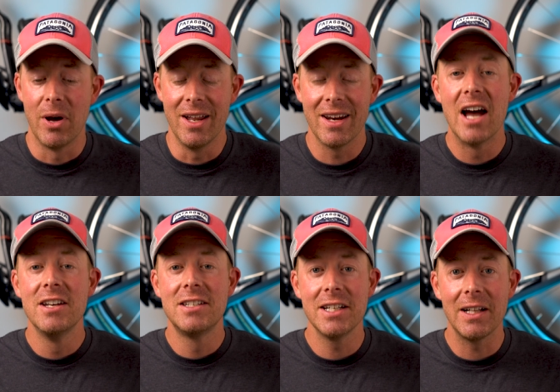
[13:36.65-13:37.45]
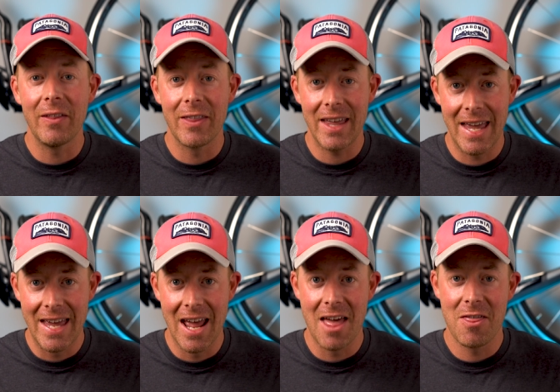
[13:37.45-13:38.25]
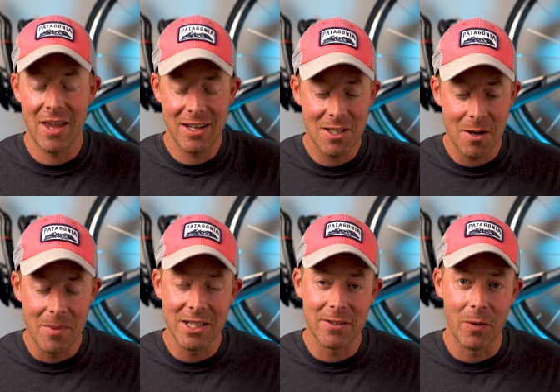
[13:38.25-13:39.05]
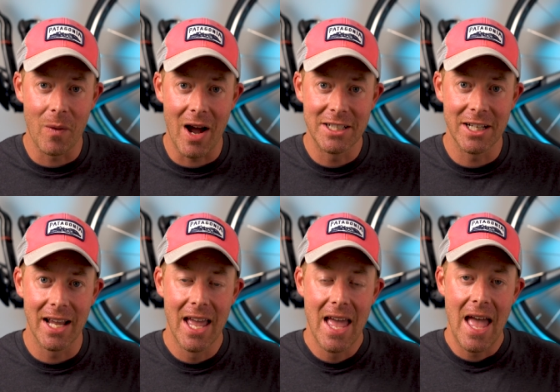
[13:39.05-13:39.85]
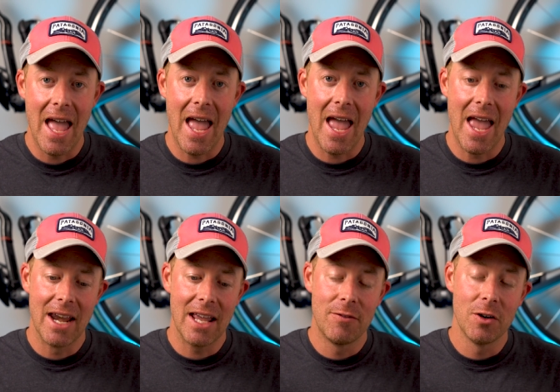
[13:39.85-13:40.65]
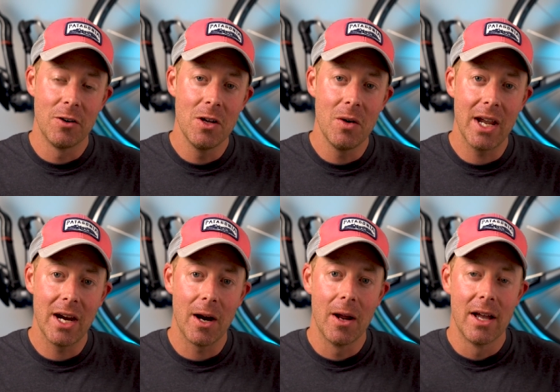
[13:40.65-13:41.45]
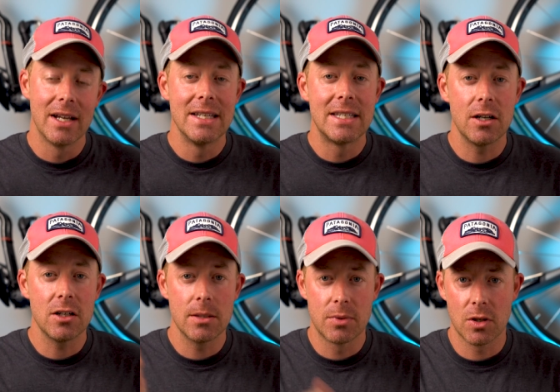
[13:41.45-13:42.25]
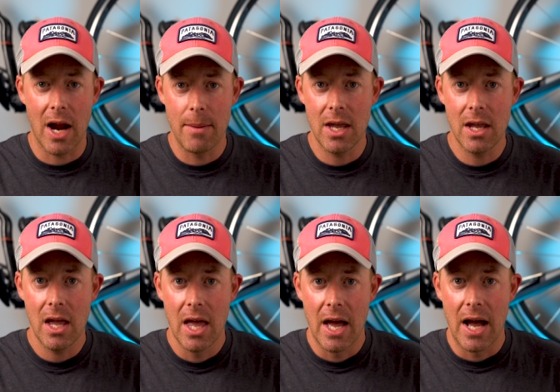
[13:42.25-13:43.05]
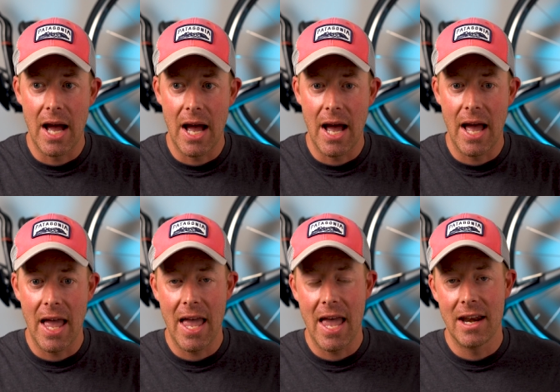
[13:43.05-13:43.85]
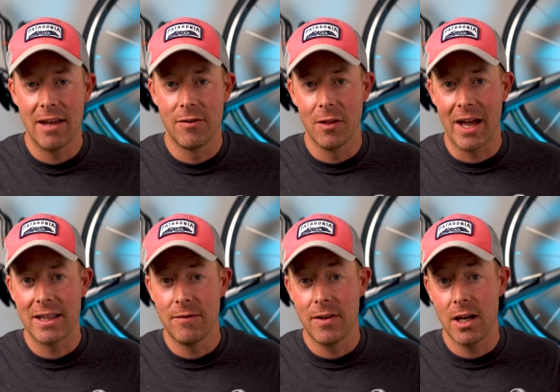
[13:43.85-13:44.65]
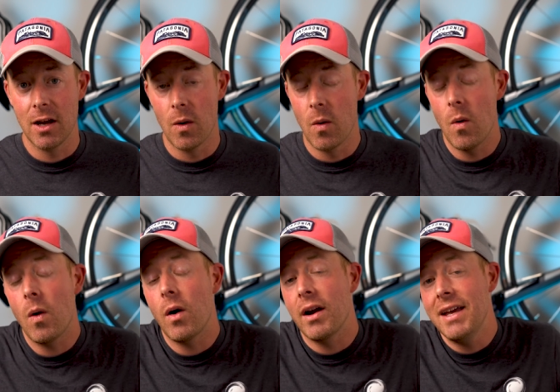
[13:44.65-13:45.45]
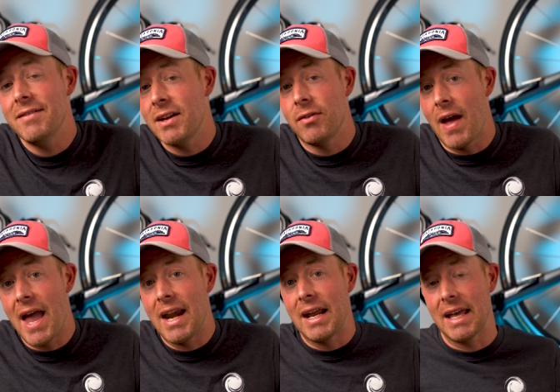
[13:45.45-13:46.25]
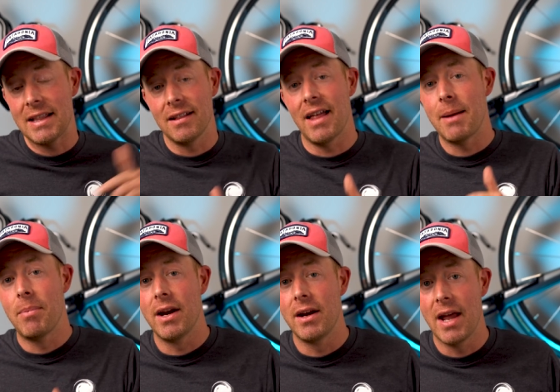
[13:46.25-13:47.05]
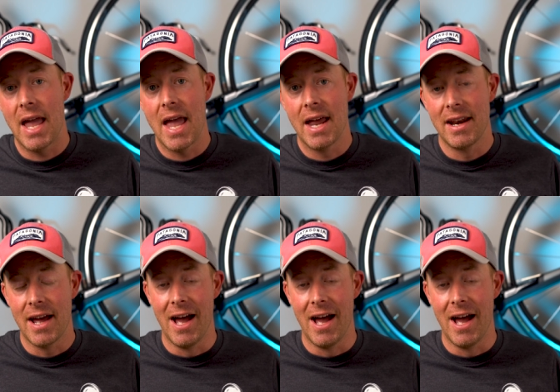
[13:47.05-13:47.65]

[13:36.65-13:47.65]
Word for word: but until then, thanks so much for watching. And if you're new here, consider subscribing. Uh, and if you like the video or even if you hated it, hit the like button and,